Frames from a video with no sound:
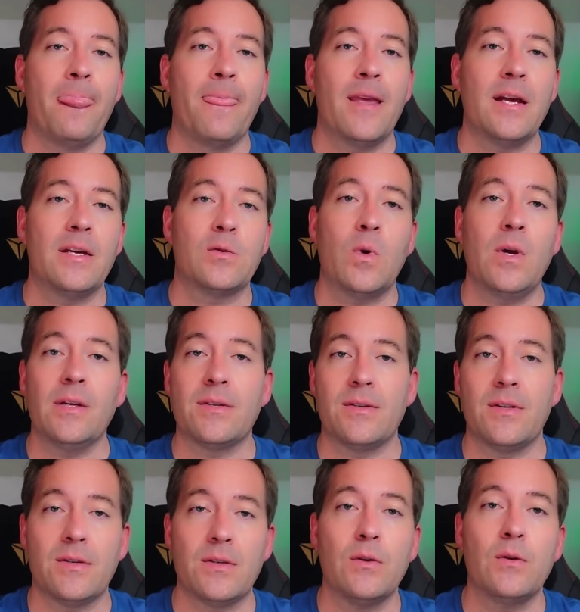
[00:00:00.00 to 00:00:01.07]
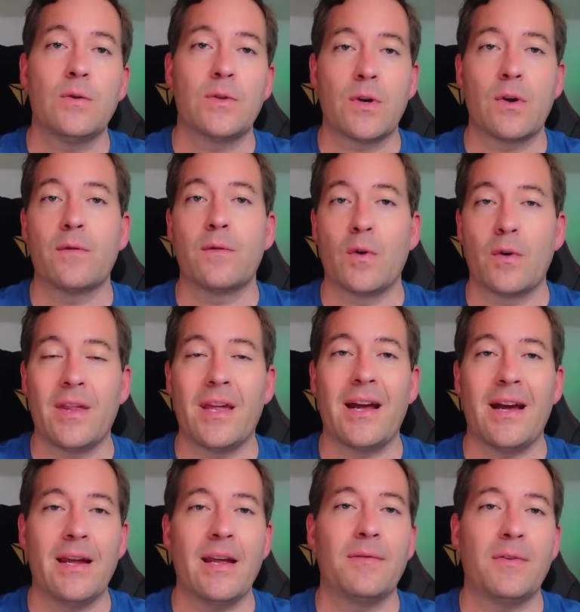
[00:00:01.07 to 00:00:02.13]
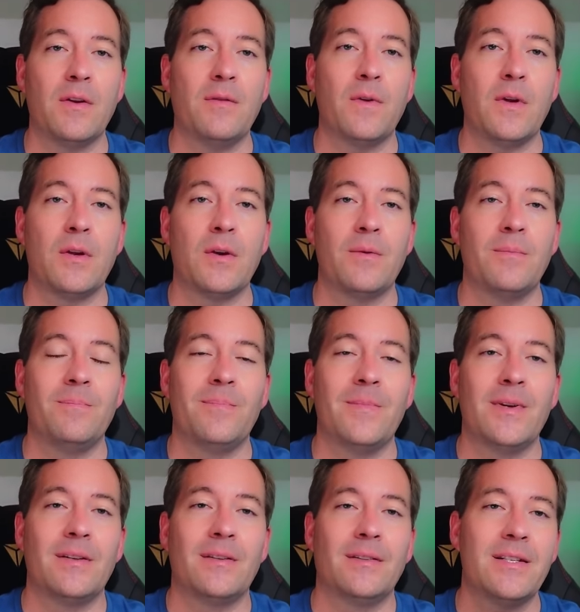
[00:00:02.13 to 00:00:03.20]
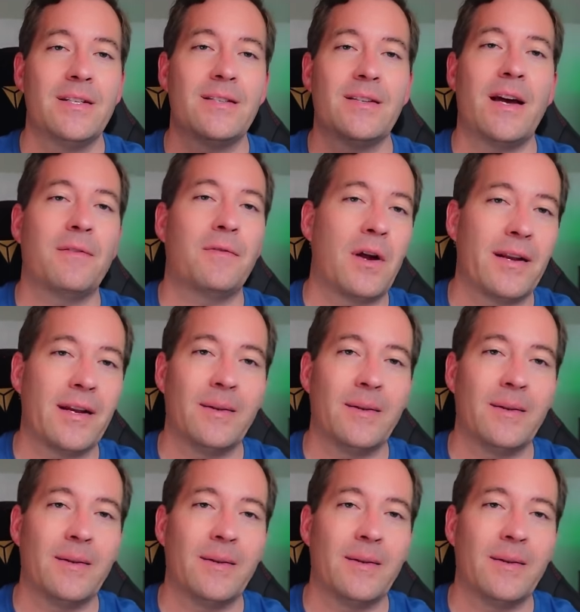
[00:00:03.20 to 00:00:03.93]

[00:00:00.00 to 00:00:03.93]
as well as this new server that I have configured. Let's dive right in.